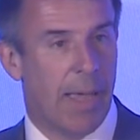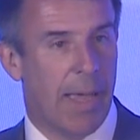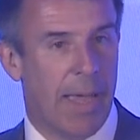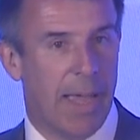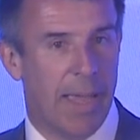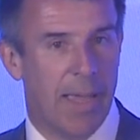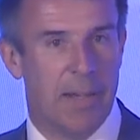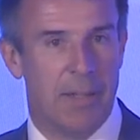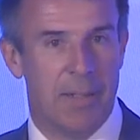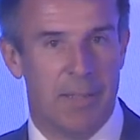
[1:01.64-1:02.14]

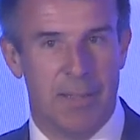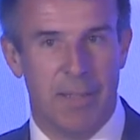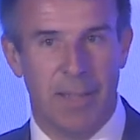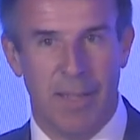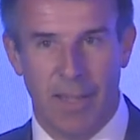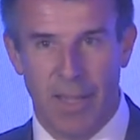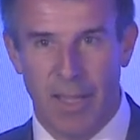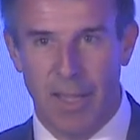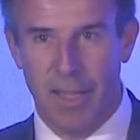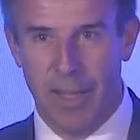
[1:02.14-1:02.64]
and
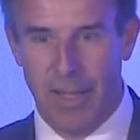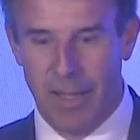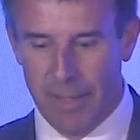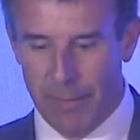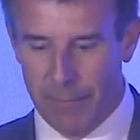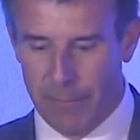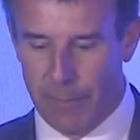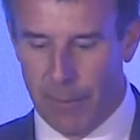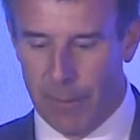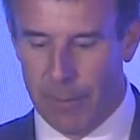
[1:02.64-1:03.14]
a
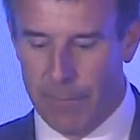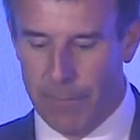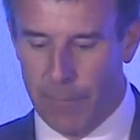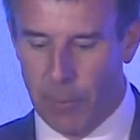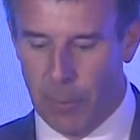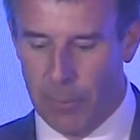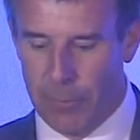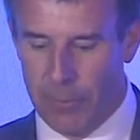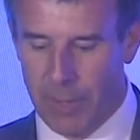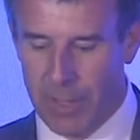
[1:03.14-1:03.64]
very
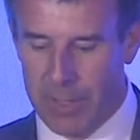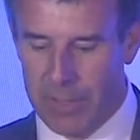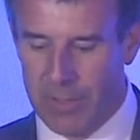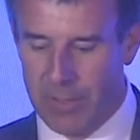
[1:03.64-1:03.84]
forthright